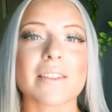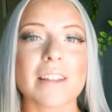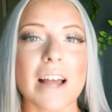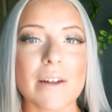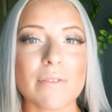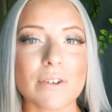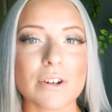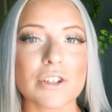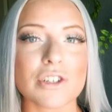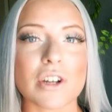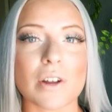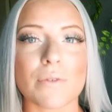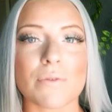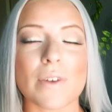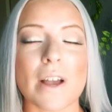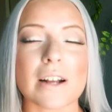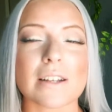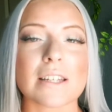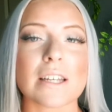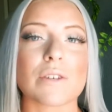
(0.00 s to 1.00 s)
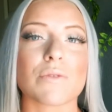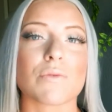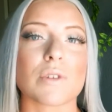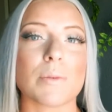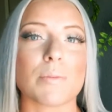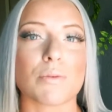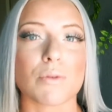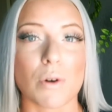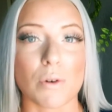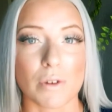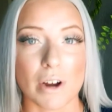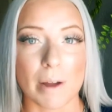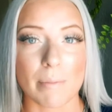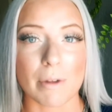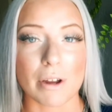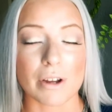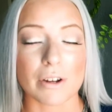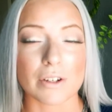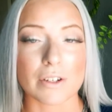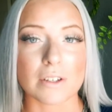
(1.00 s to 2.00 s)
leveraged effect in
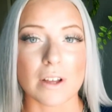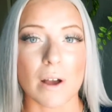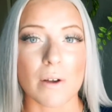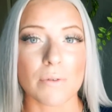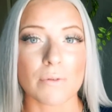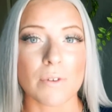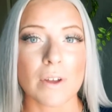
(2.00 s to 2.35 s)
reprogramming yourself.